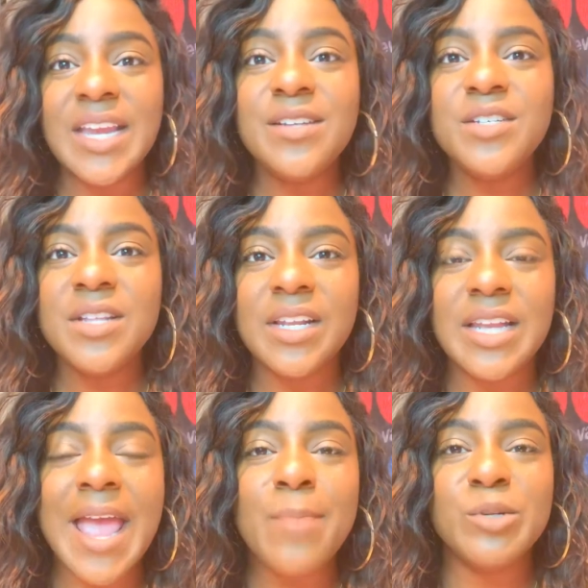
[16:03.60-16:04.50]
into the
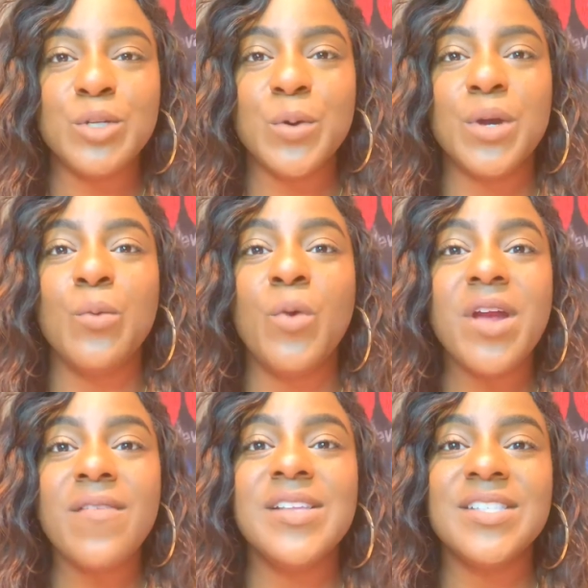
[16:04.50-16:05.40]
laboratory
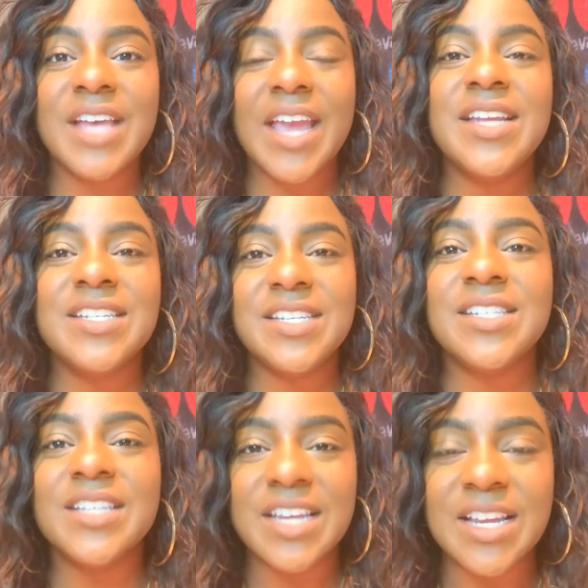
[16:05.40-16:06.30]
where the
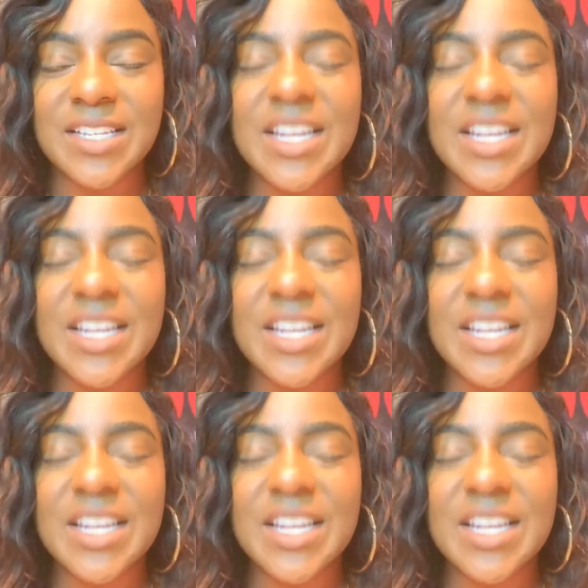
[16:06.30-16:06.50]
scientist is.